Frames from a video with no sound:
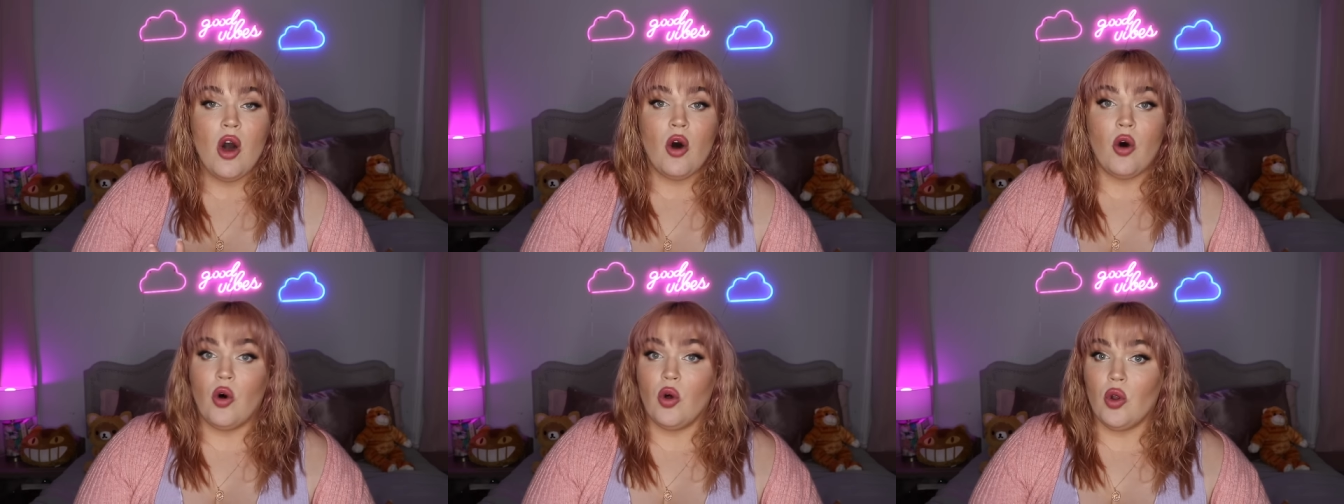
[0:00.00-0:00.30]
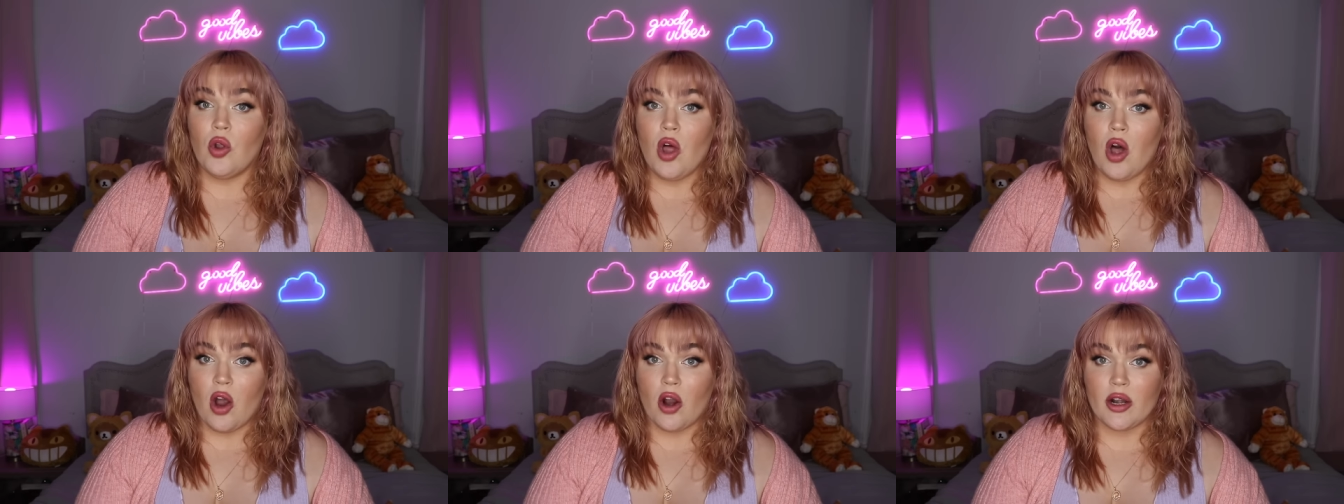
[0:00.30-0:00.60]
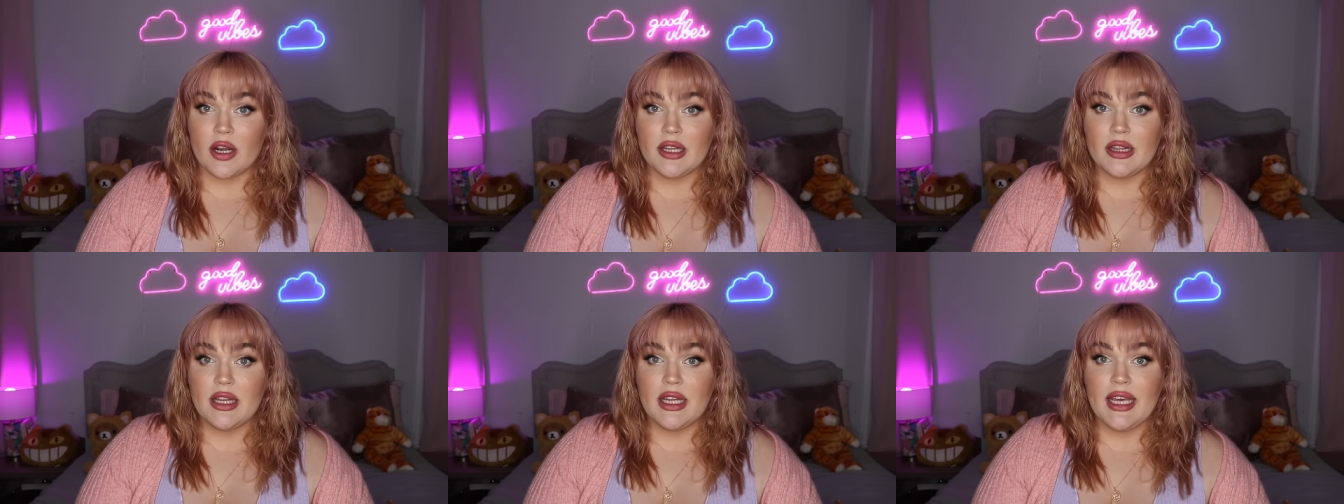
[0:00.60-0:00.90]

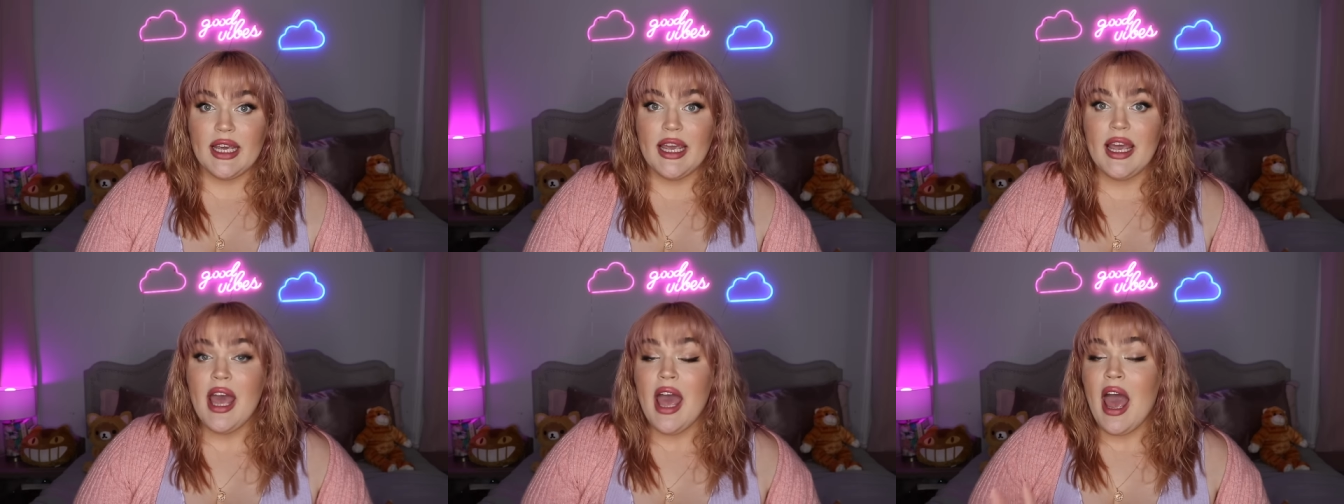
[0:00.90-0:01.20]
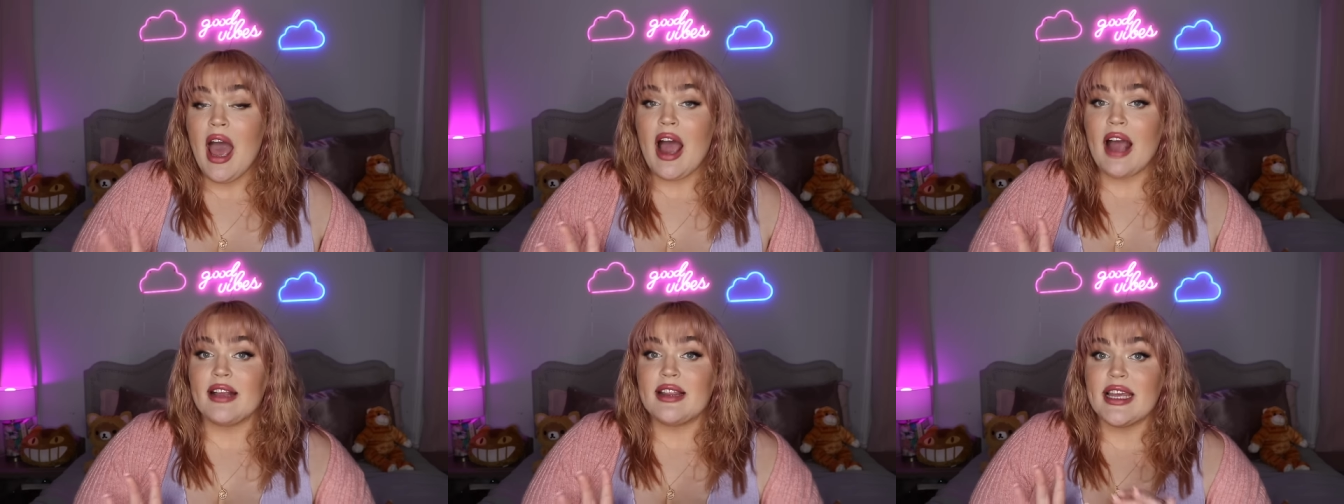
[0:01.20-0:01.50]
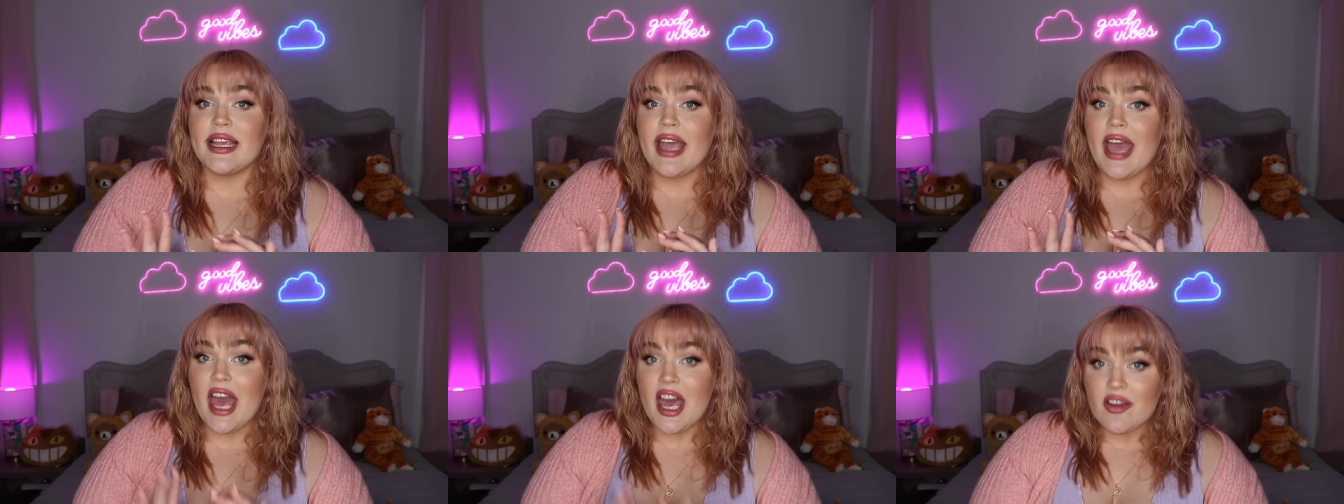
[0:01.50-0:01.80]
wholeheartedly. I
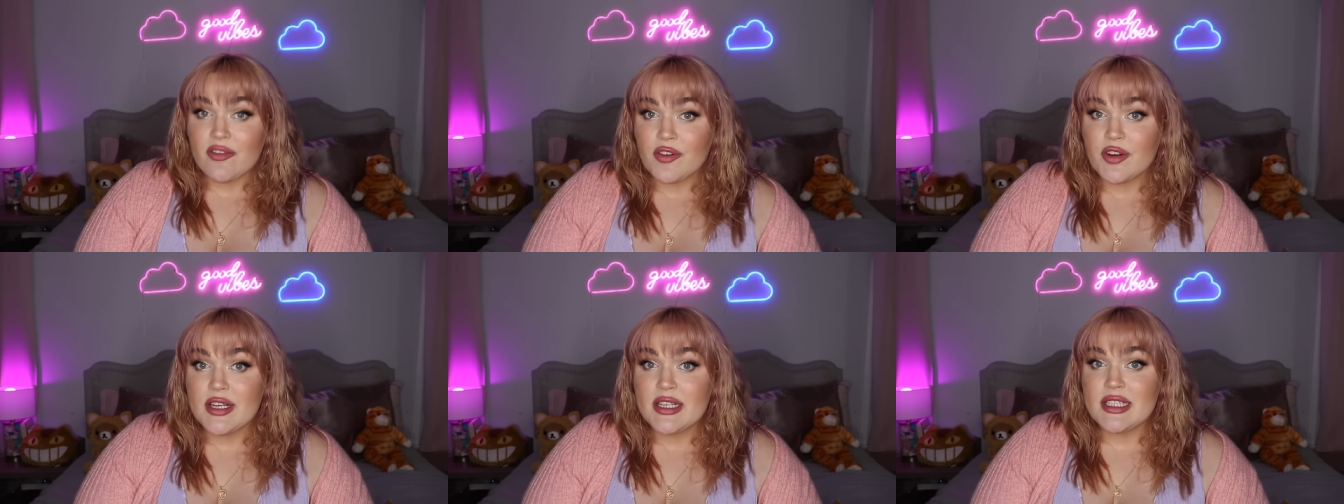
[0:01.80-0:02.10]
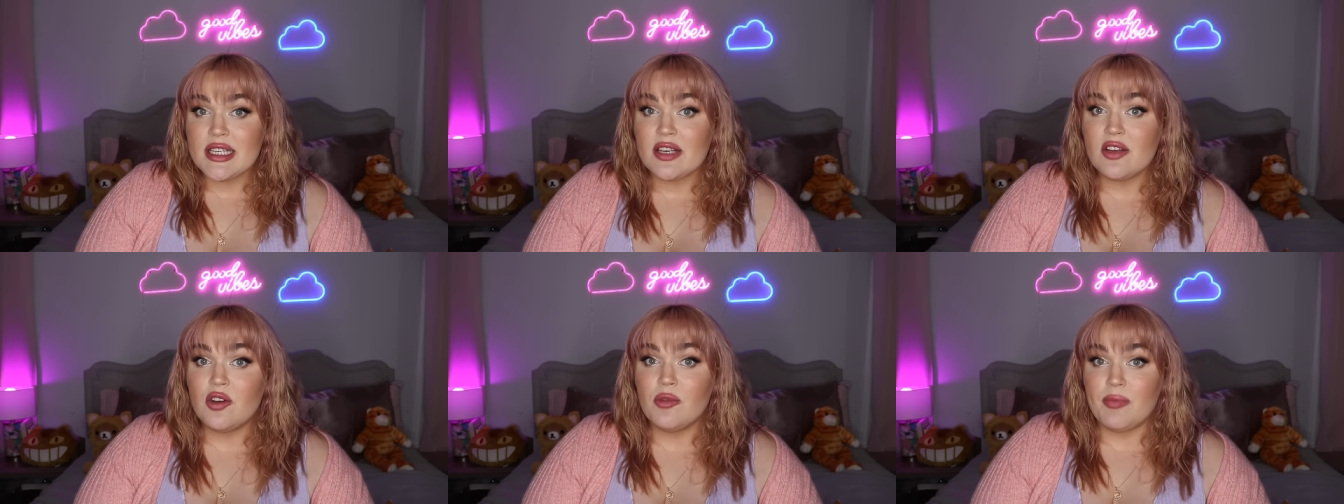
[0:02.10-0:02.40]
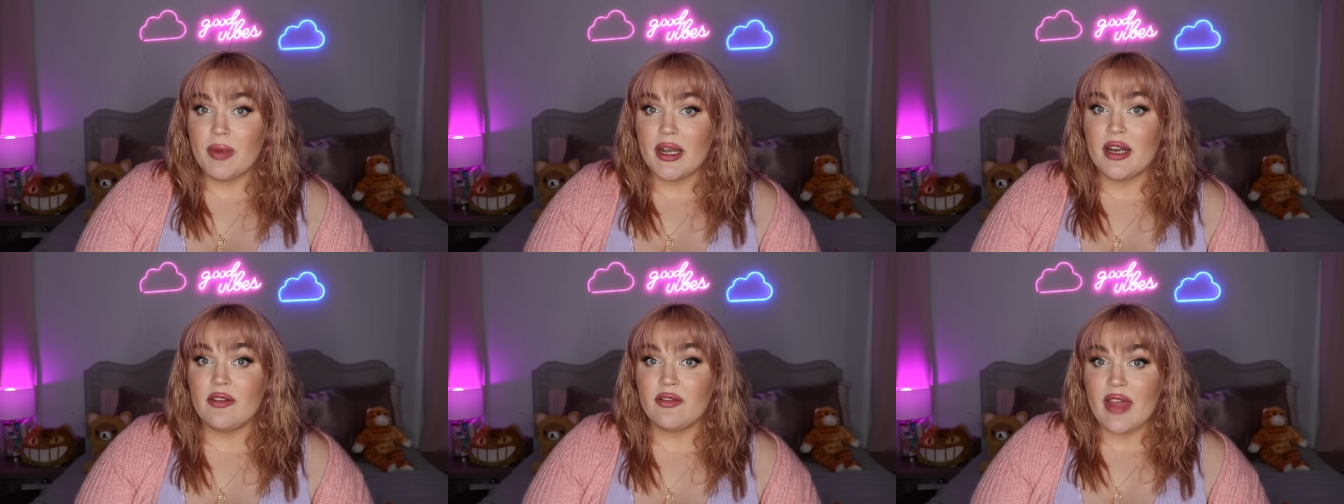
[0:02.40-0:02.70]
think every single
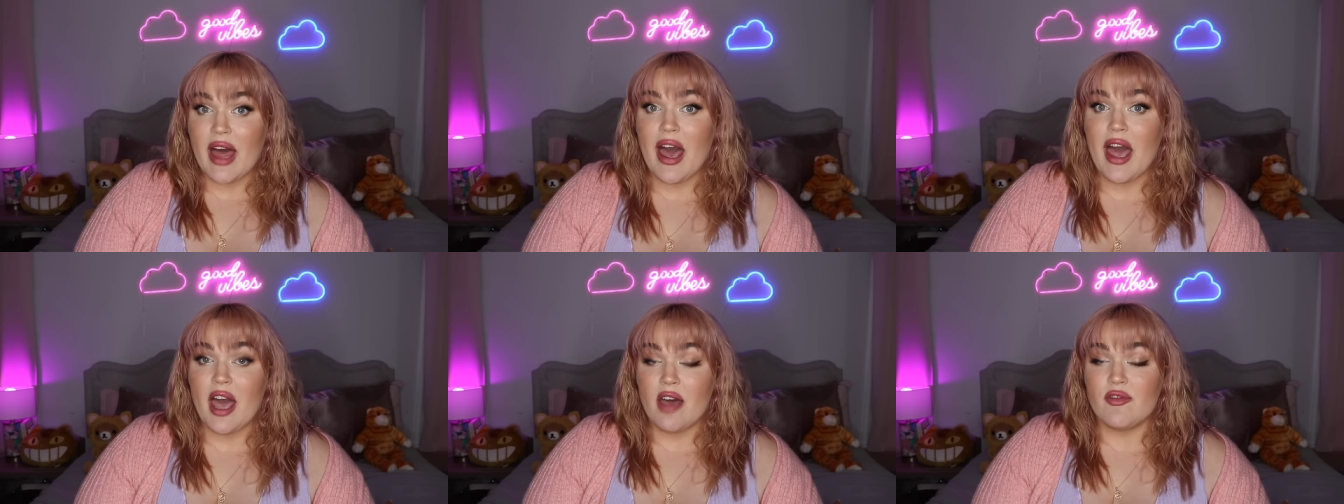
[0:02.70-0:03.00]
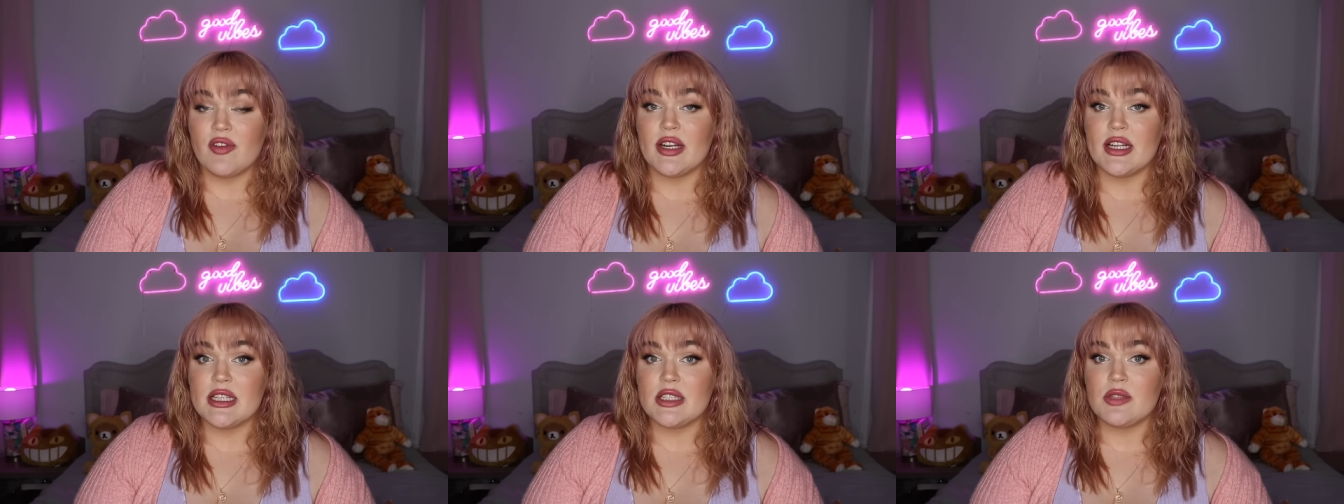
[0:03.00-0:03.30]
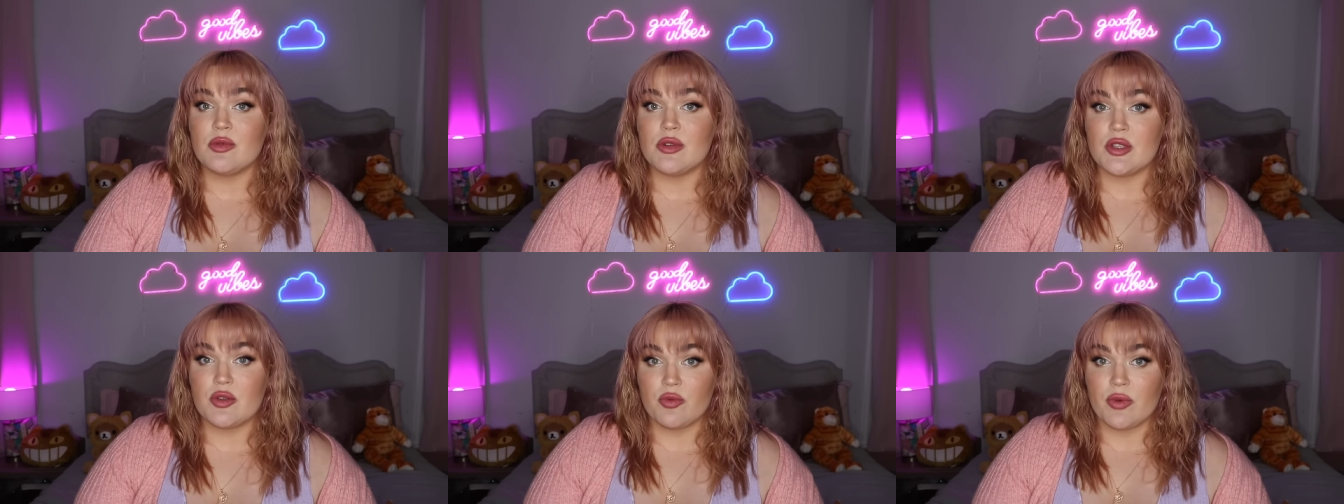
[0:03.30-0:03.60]
bit of that evidence
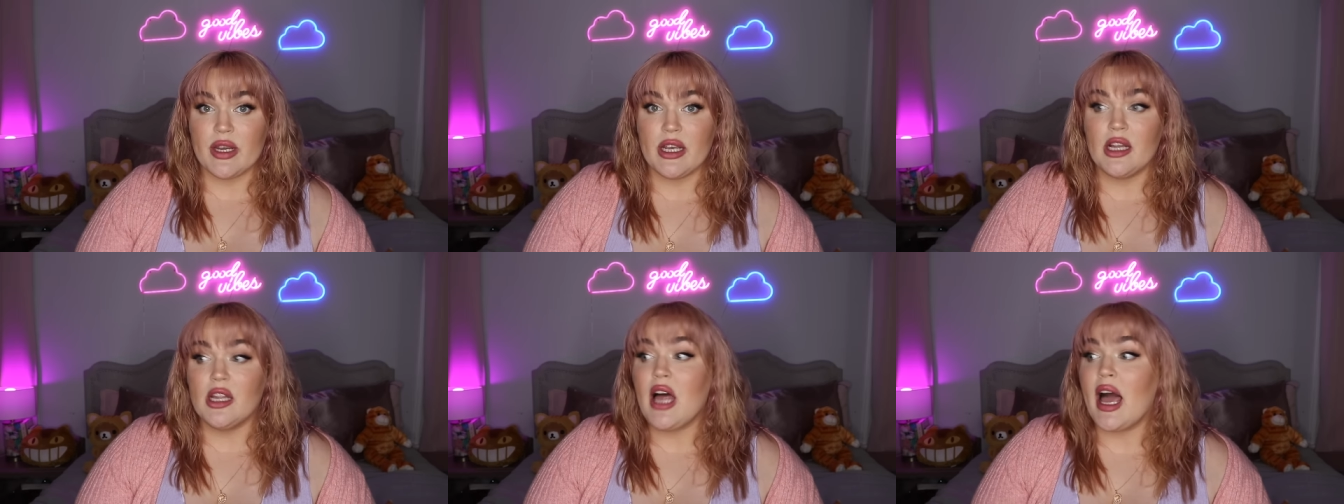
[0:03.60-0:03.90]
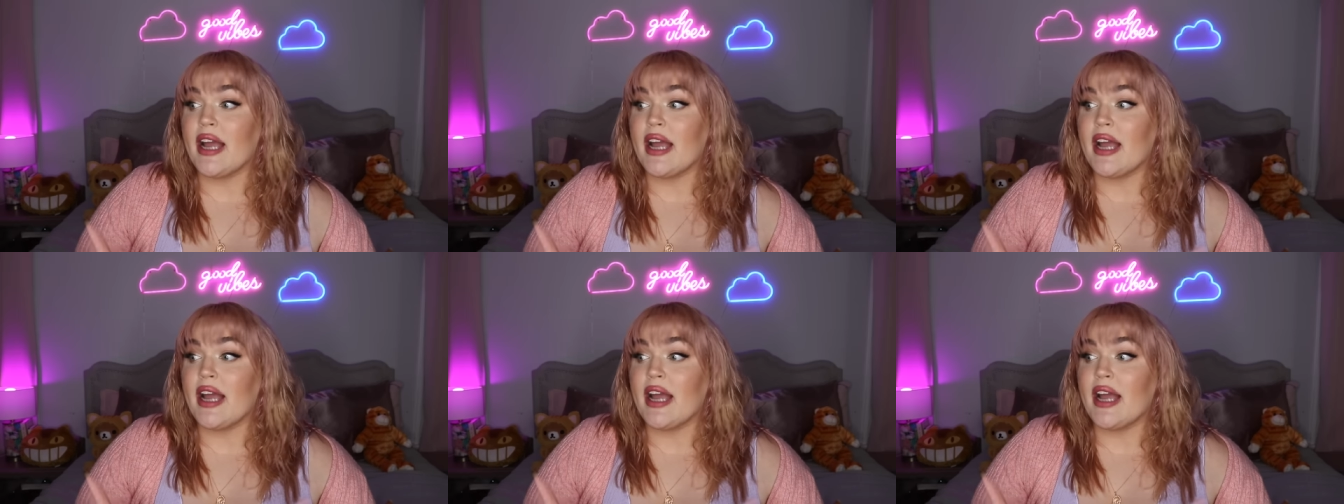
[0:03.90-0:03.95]
was real.